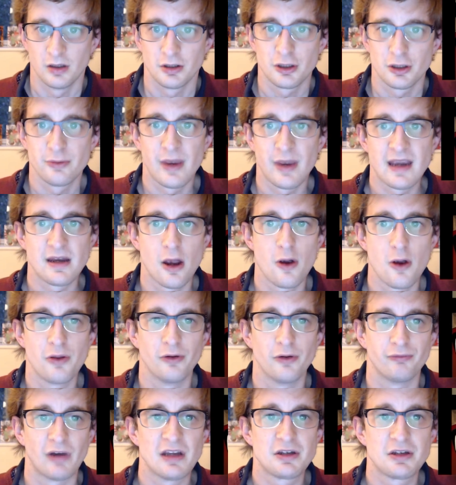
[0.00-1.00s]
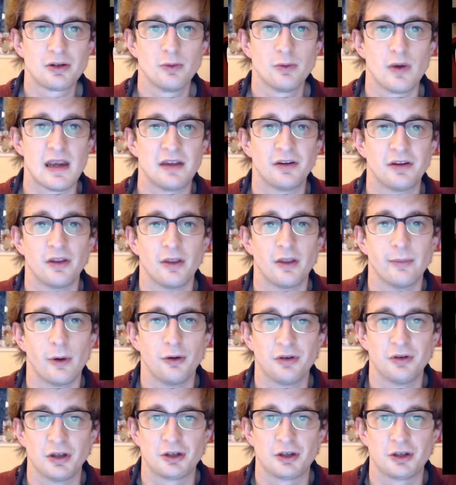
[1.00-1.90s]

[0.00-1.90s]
You may know that Rachel isn't the most